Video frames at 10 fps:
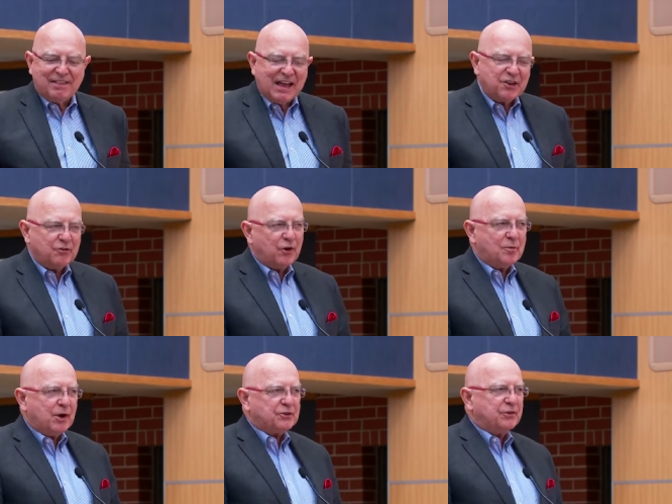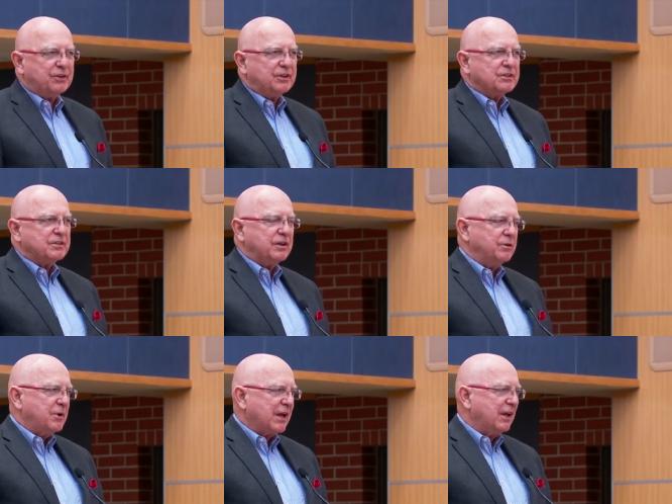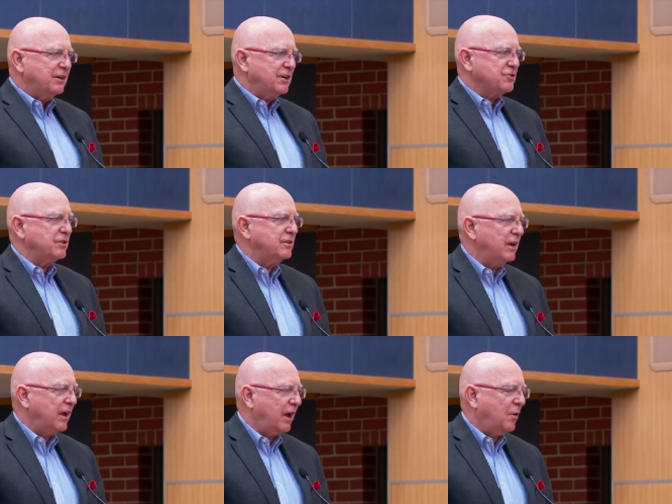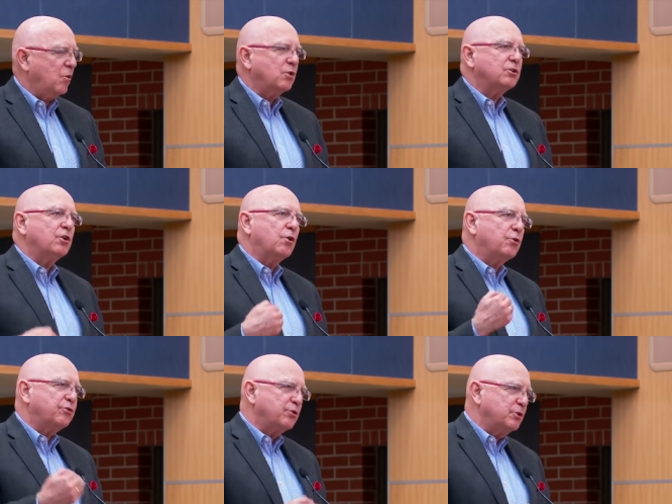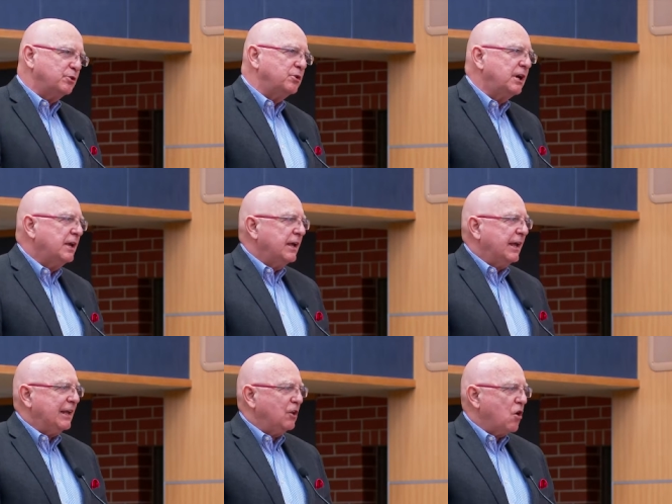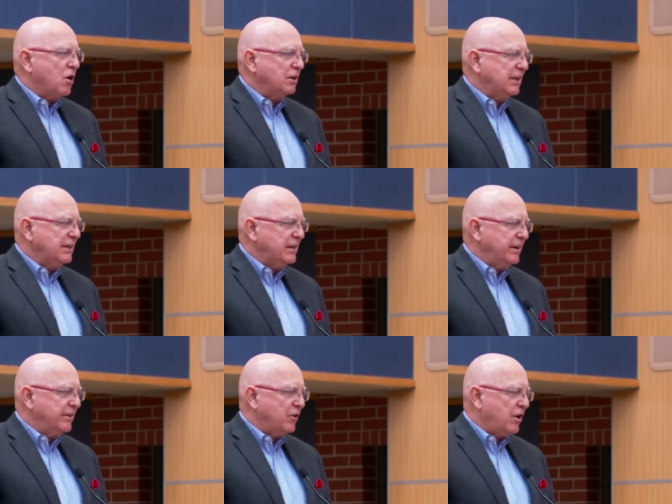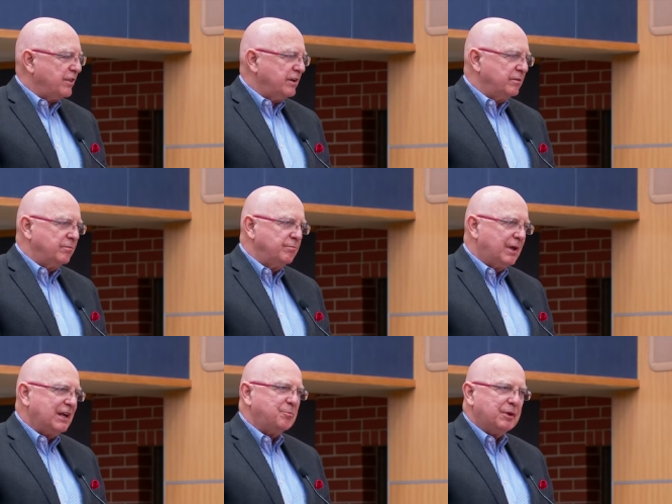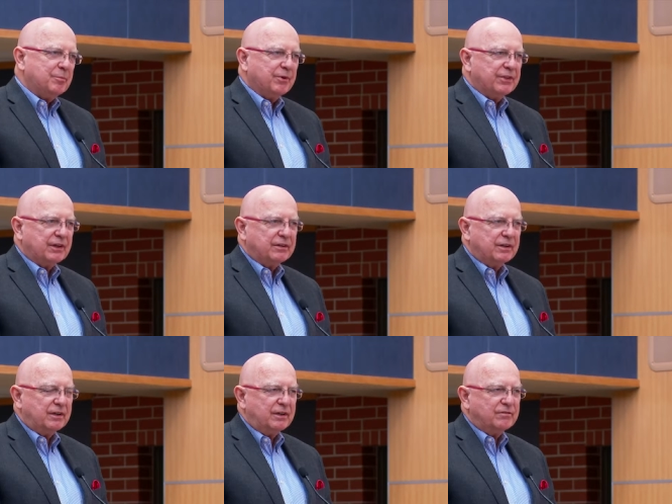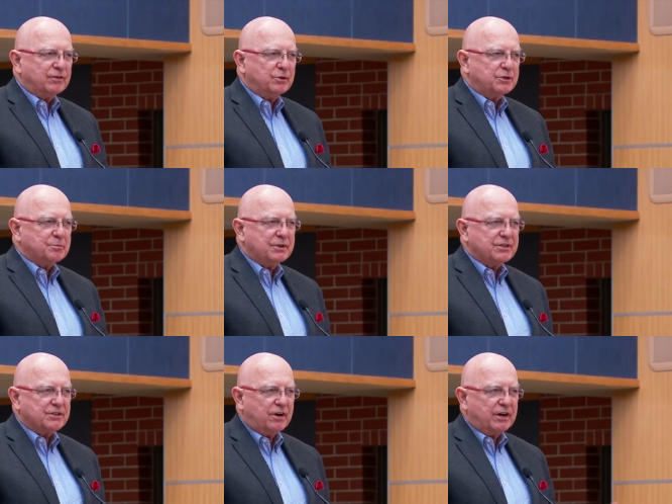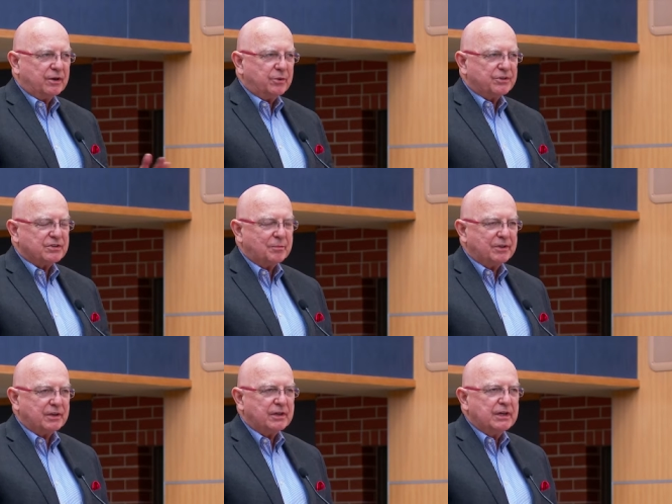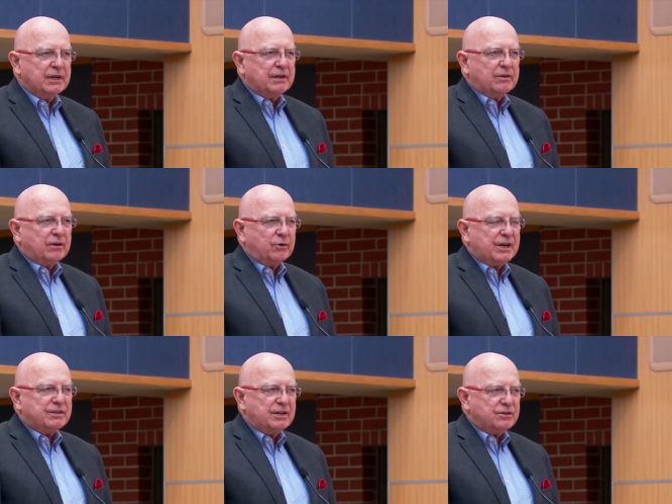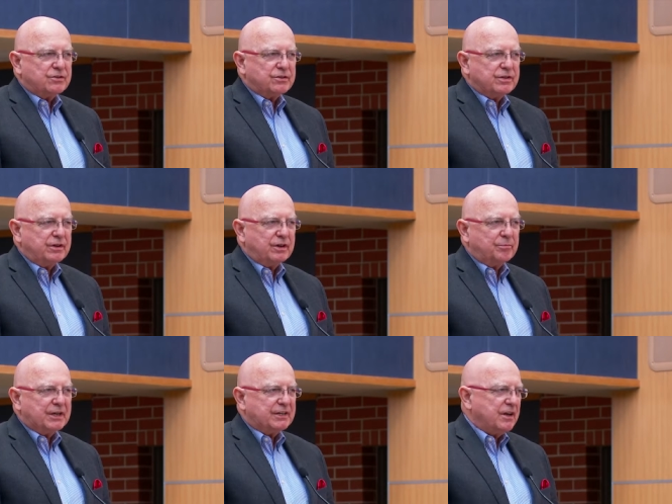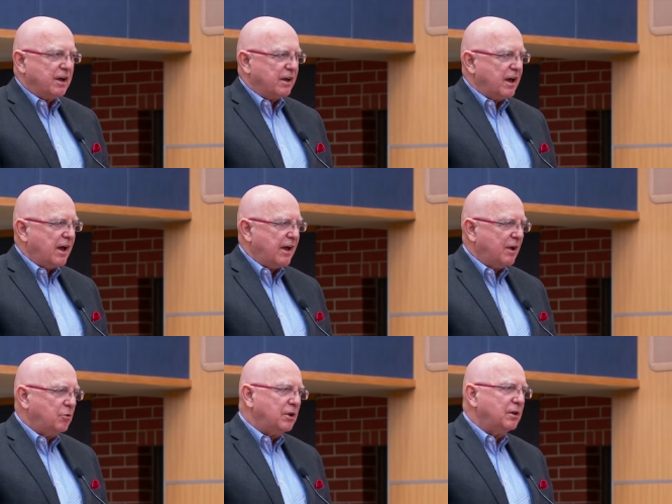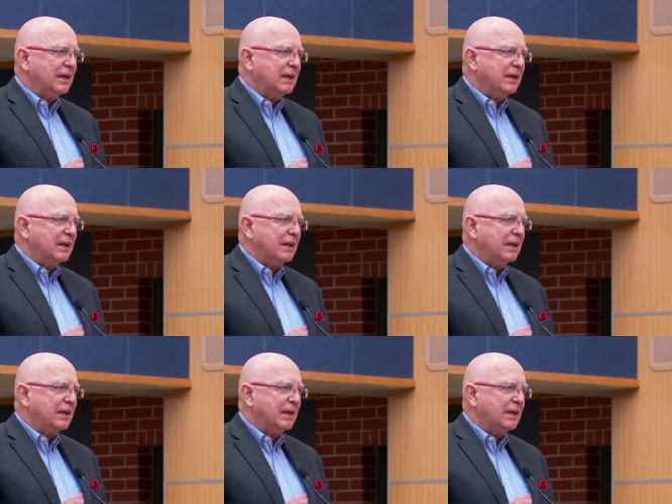thank you very much for this uh, recognition. Uh, I won't go through a long litany of all the many people that uh, influenced me, starting with some of the great teachers here at Minnetonka High. I will